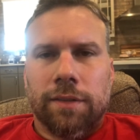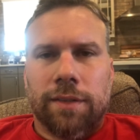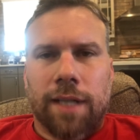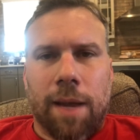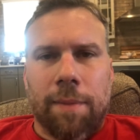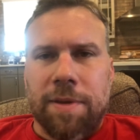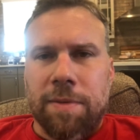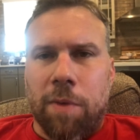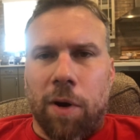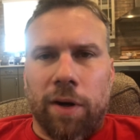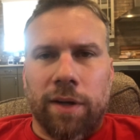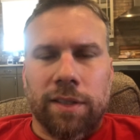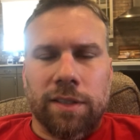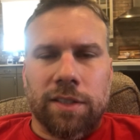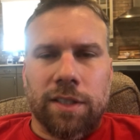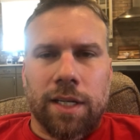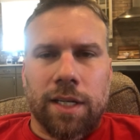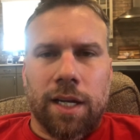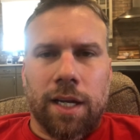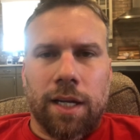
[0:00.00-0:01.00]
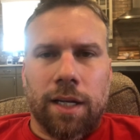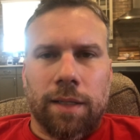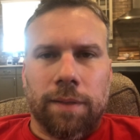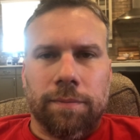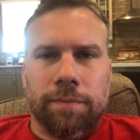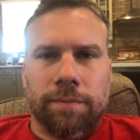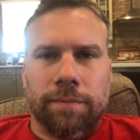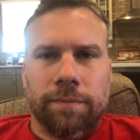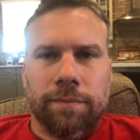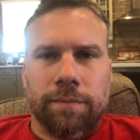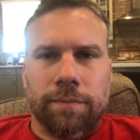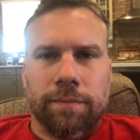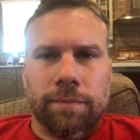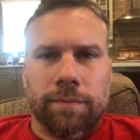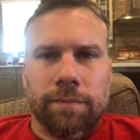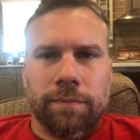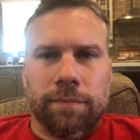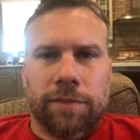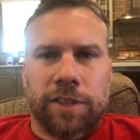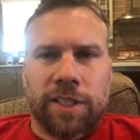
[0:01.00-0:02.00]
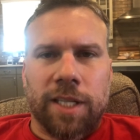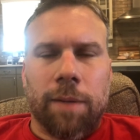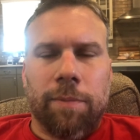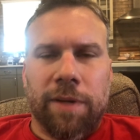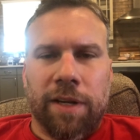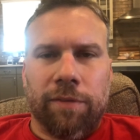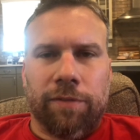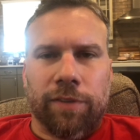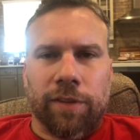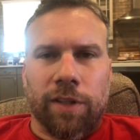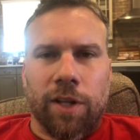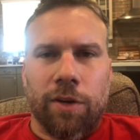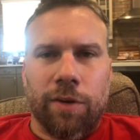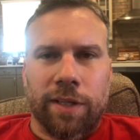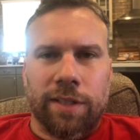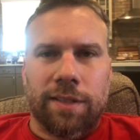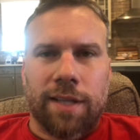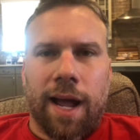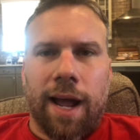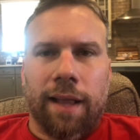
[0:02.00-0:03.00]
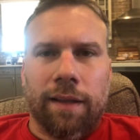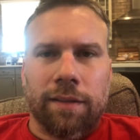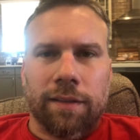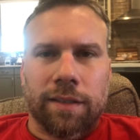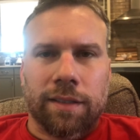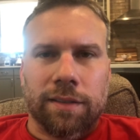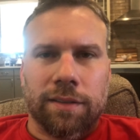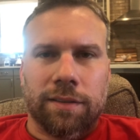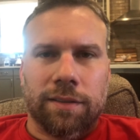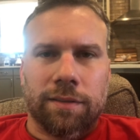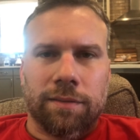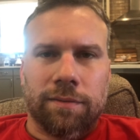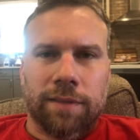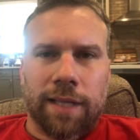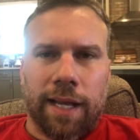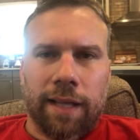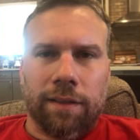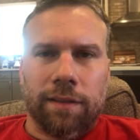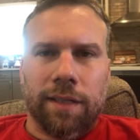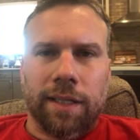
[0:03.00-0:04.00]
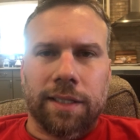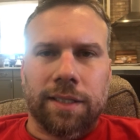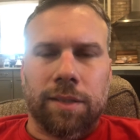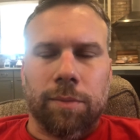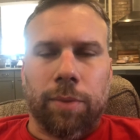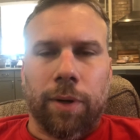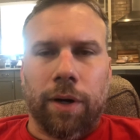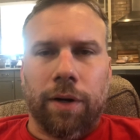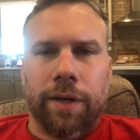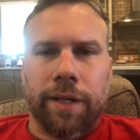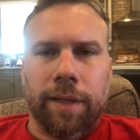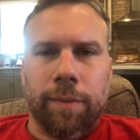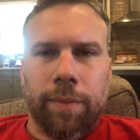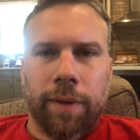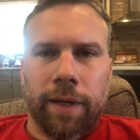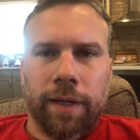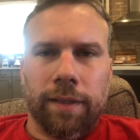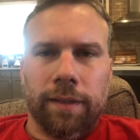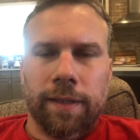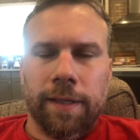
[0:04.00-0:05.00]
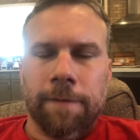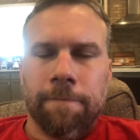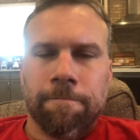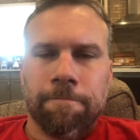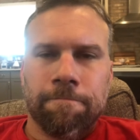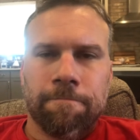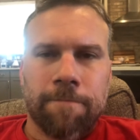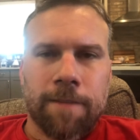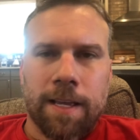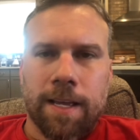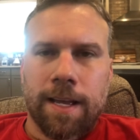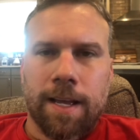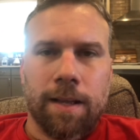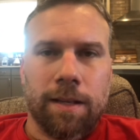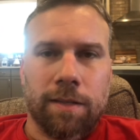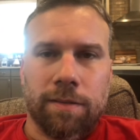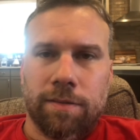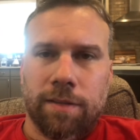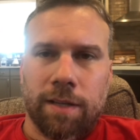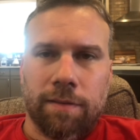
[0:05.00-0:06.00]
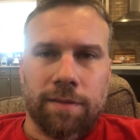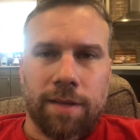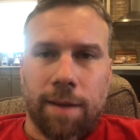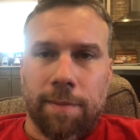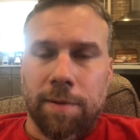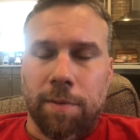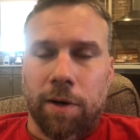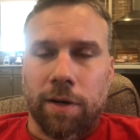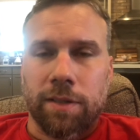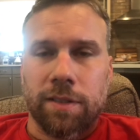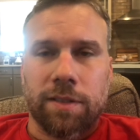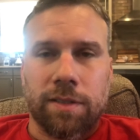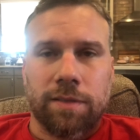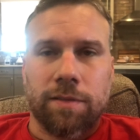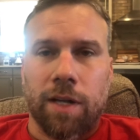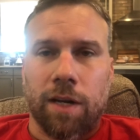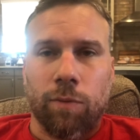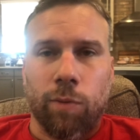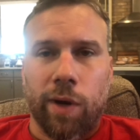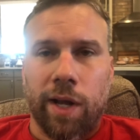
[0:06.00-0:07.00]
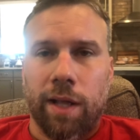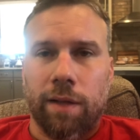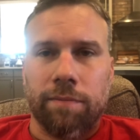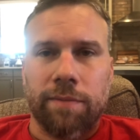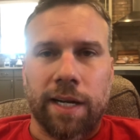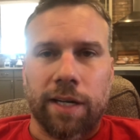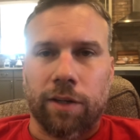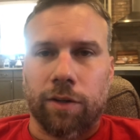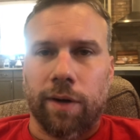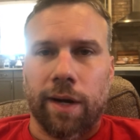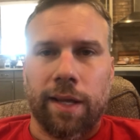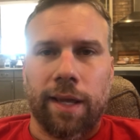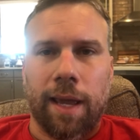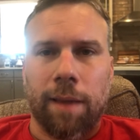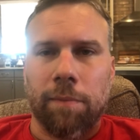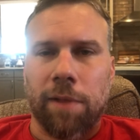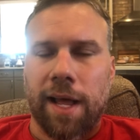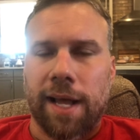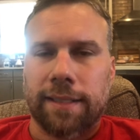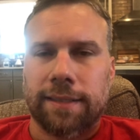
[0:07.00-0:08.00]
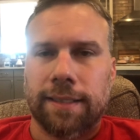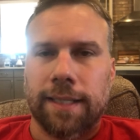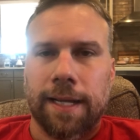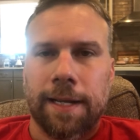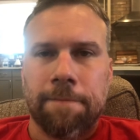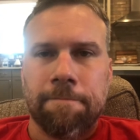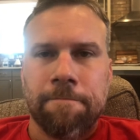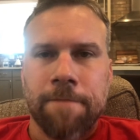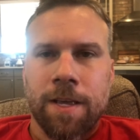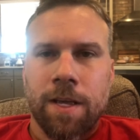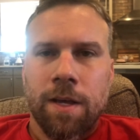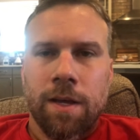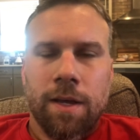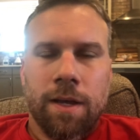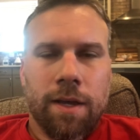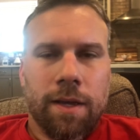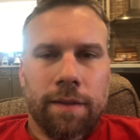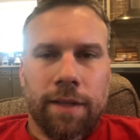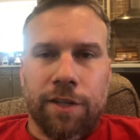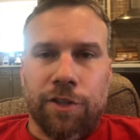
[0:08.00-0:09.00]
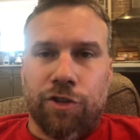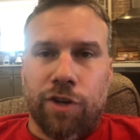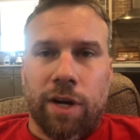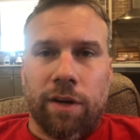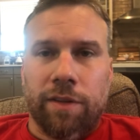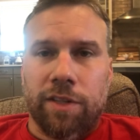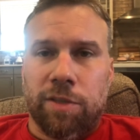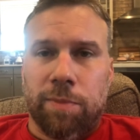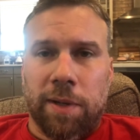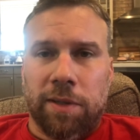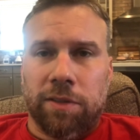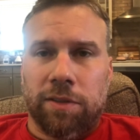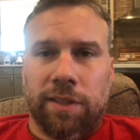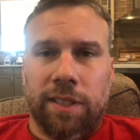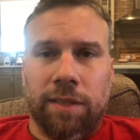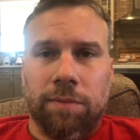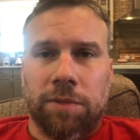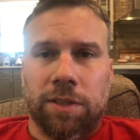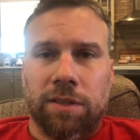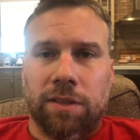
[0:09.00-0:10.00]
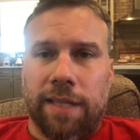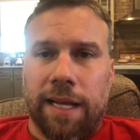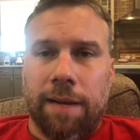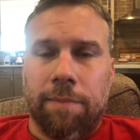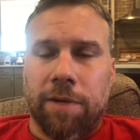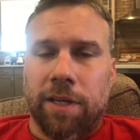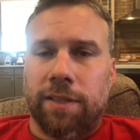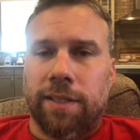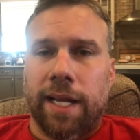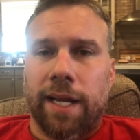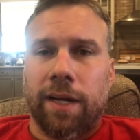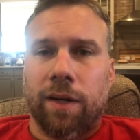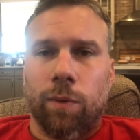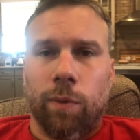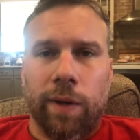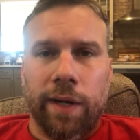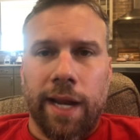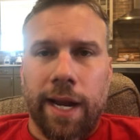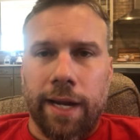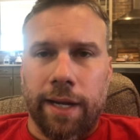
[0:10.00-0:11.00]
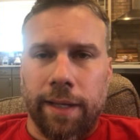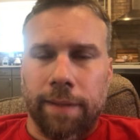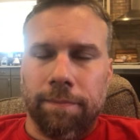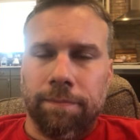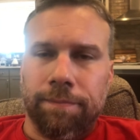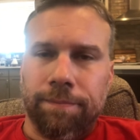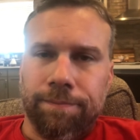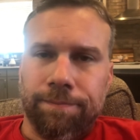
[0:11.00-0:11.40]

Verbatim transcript: Tommy Martin's uh, subbed in for Logan Tyler because Tyler likes to party, apparently. Uh, Tommy Martin's done well, had a great game last night. I think generally special teams is damn near taking a 180.